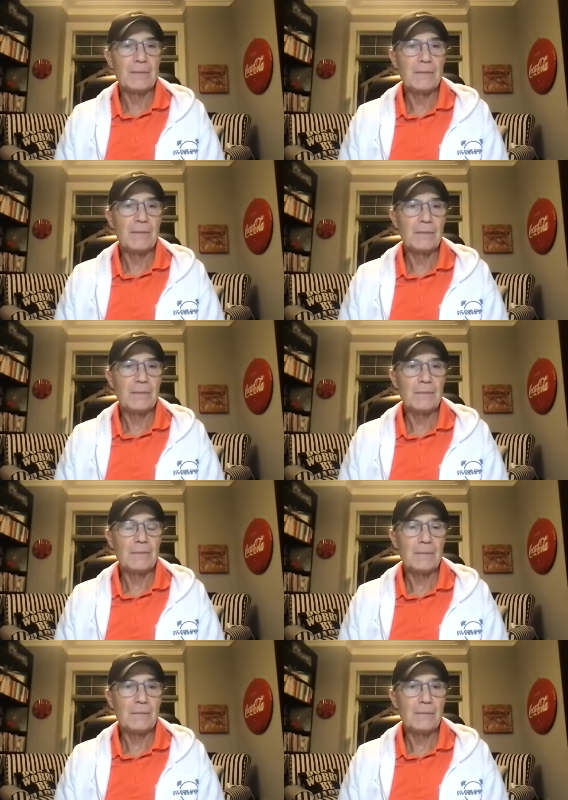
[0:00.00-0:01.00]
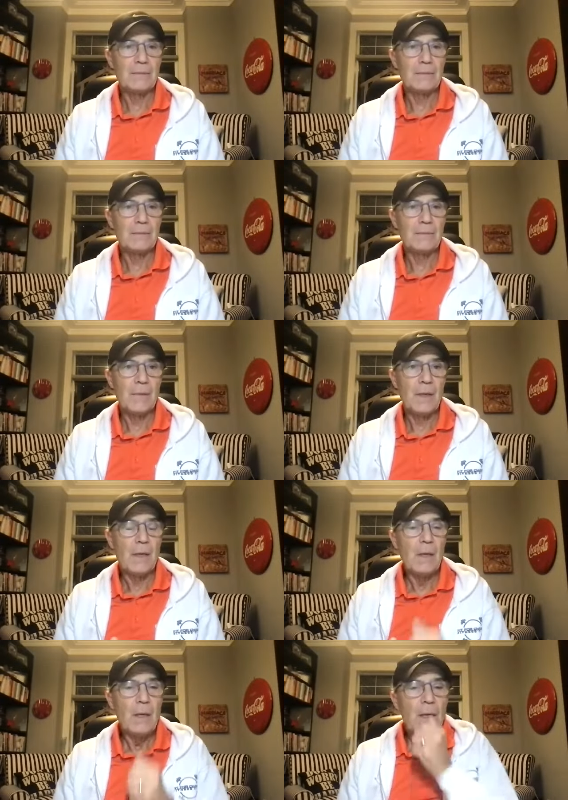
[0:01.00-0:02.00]

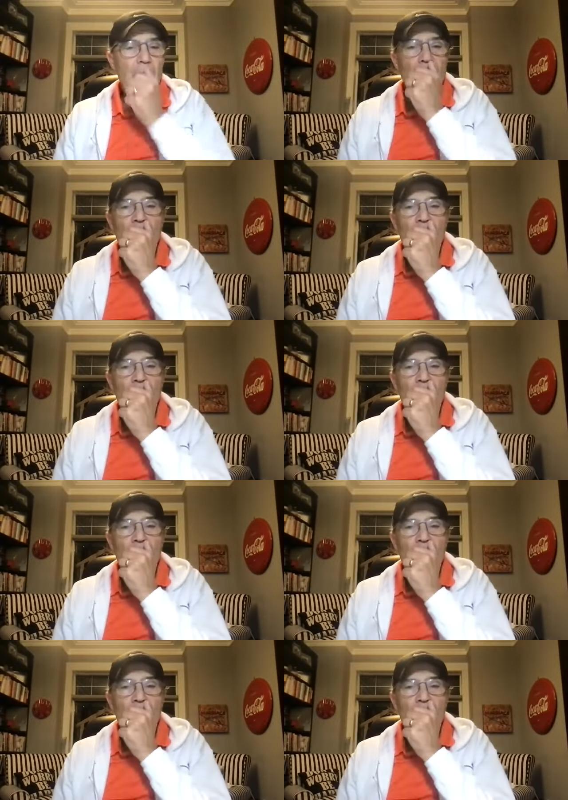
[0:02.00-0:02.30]
Nobody speaks.